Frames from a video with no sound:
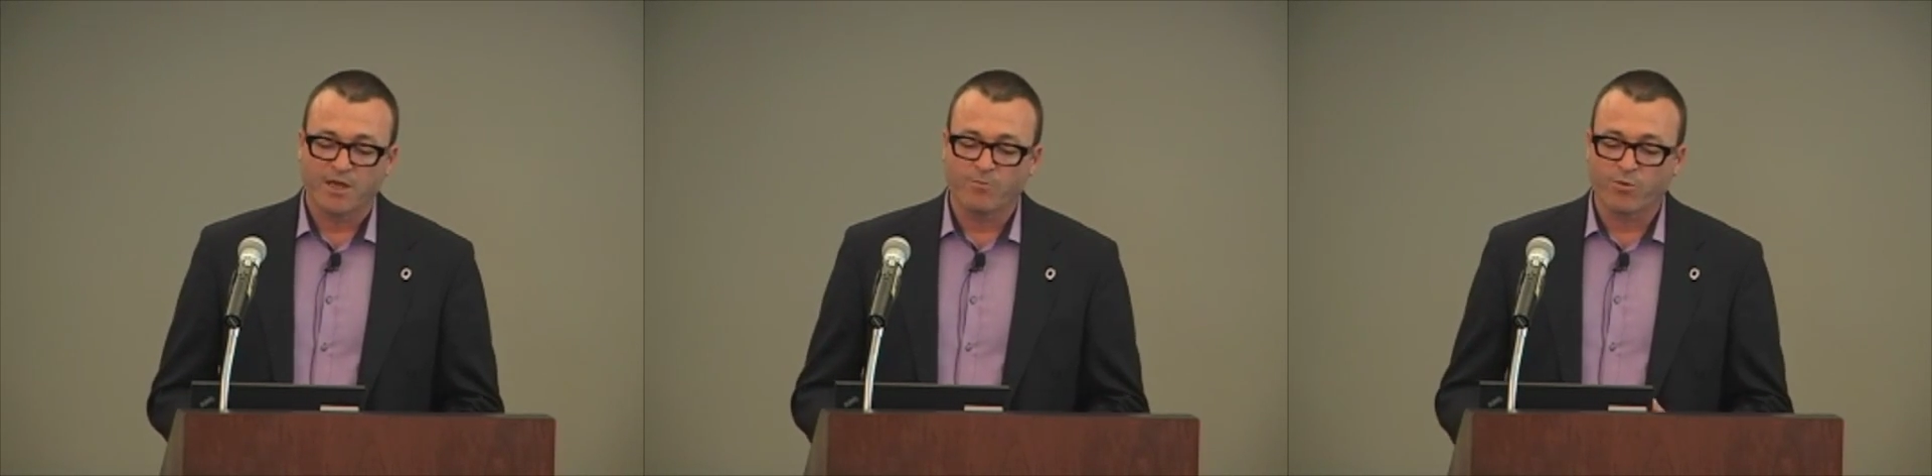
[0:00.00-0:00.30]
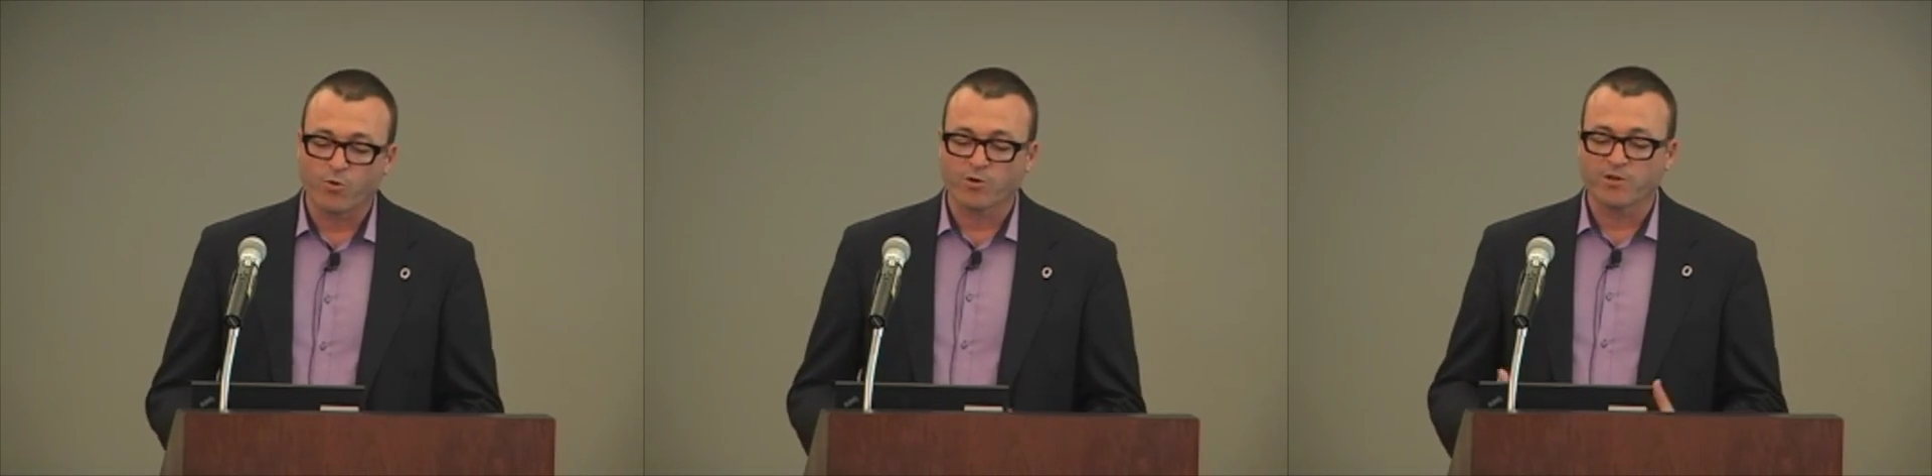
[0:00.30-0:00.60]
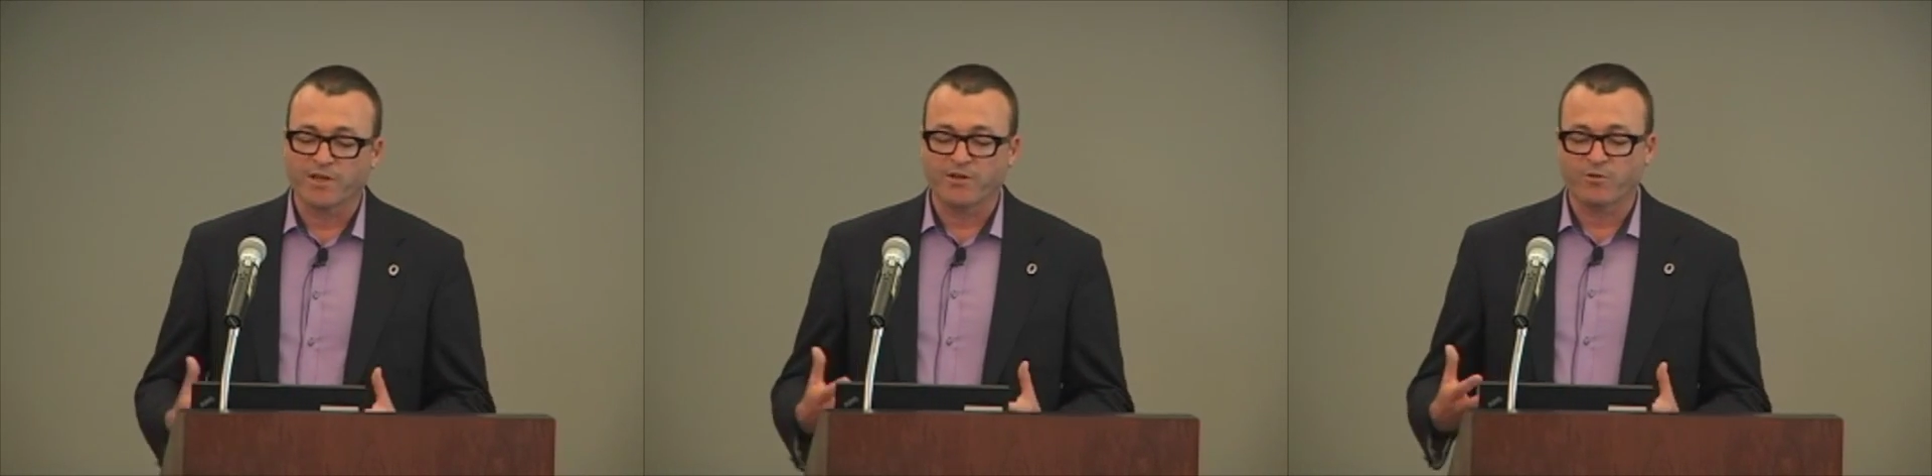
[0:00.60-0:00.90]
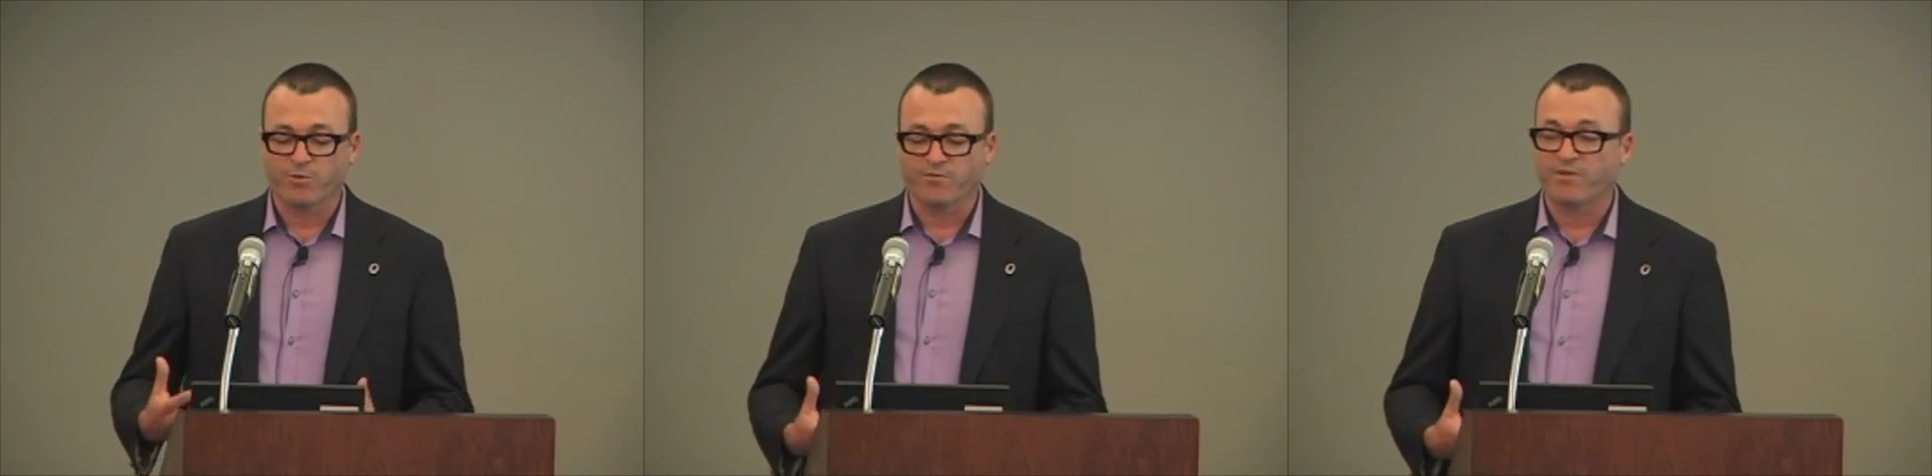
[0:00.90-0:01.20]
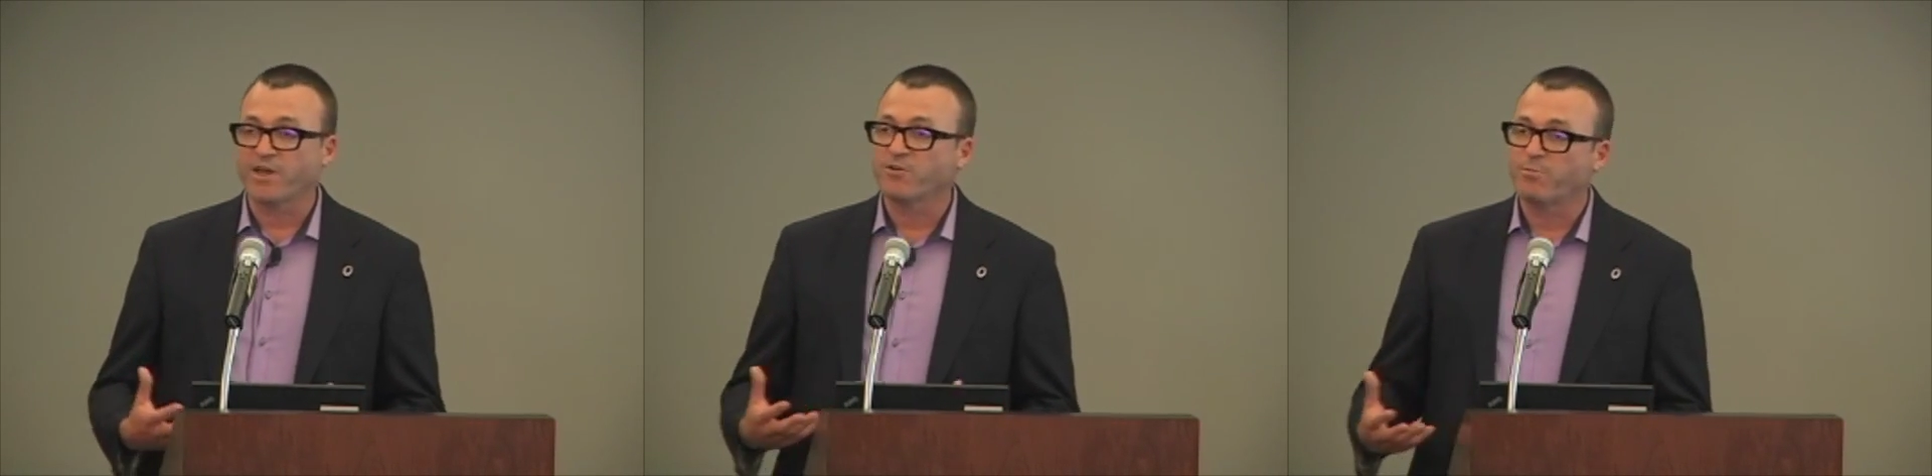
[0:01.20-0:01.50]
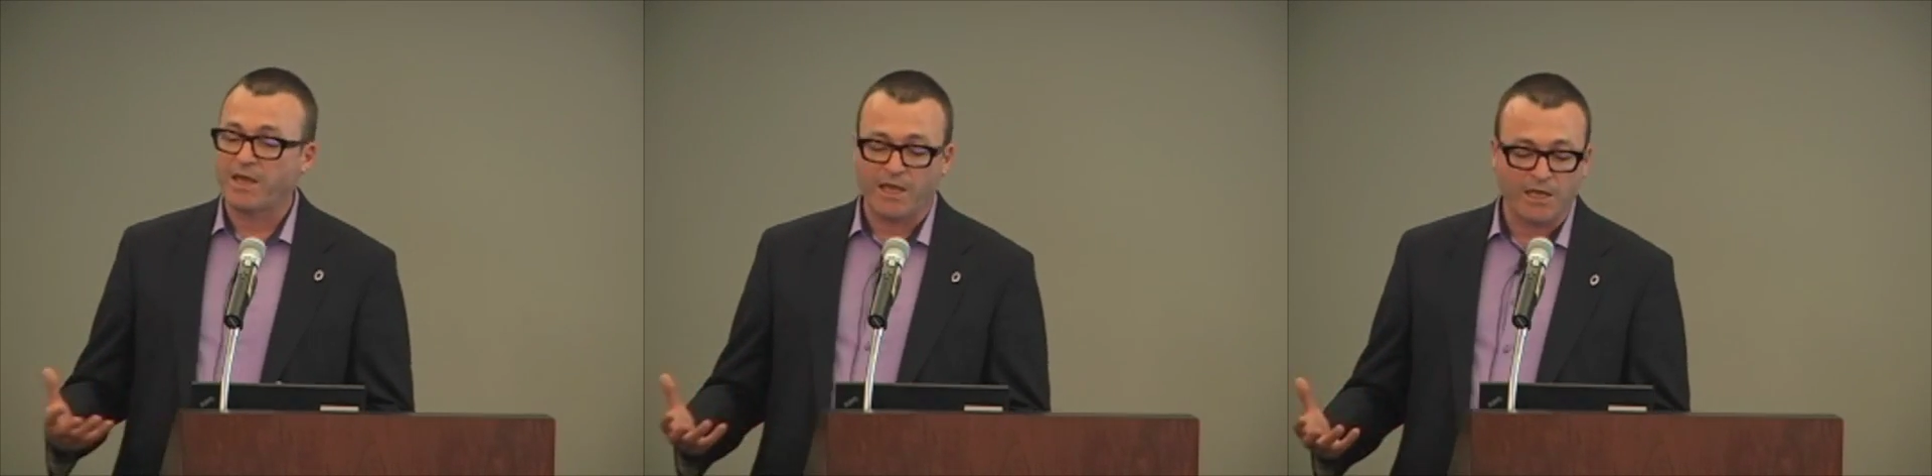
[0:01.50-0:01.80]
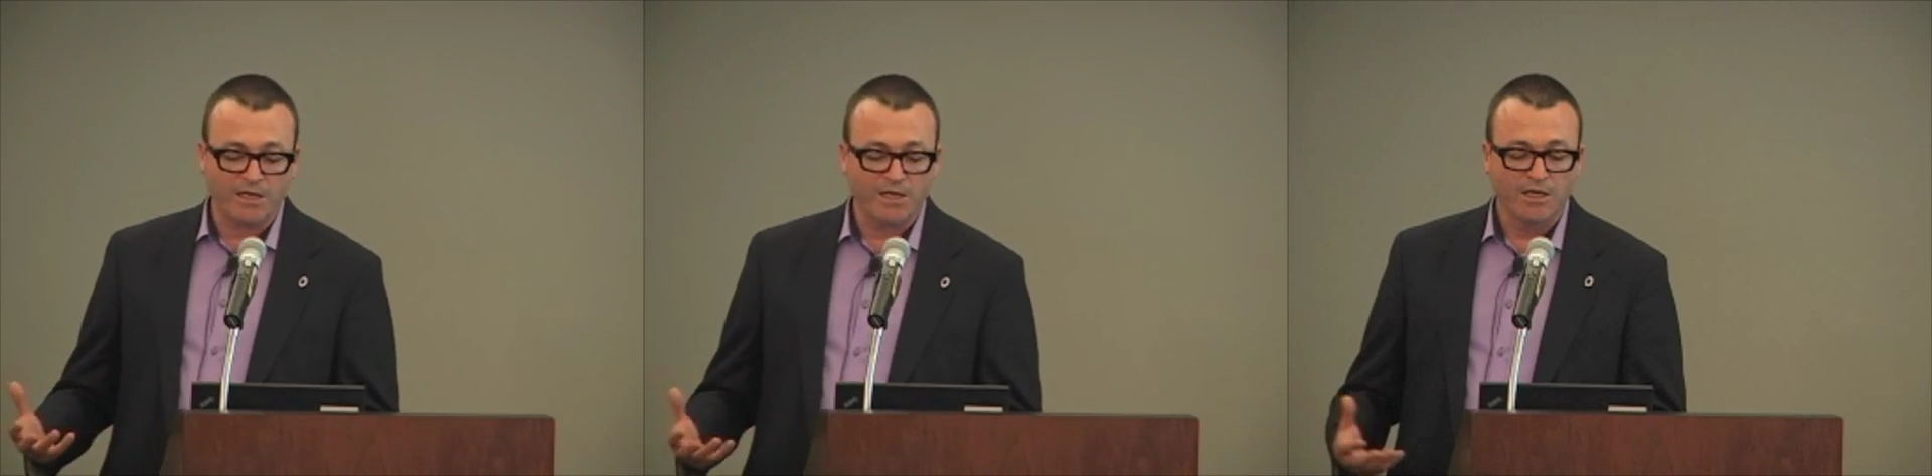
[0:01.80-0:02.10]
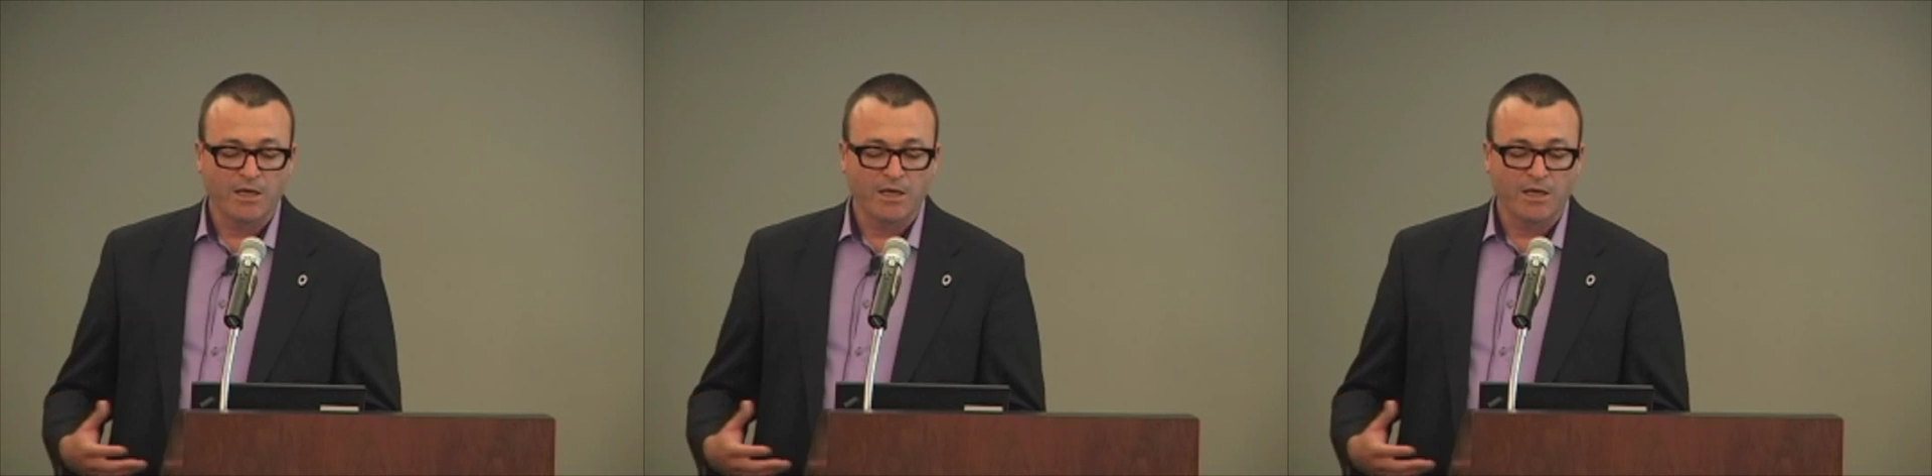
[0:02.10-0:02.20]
importantly to prevent pain